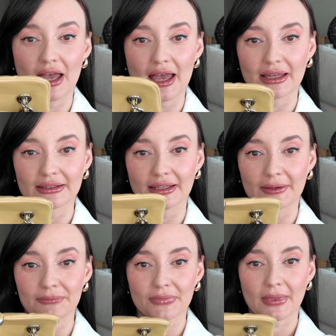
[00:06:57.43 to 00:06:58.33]
and
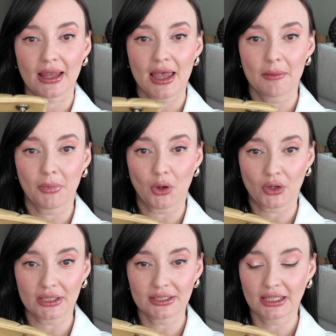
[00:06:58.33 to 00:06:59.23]
the
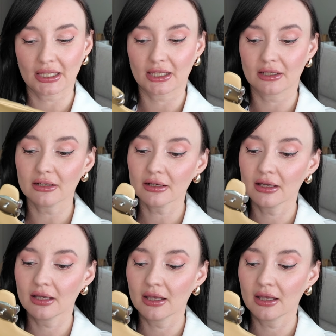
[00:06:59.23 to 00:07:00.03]
pocket here.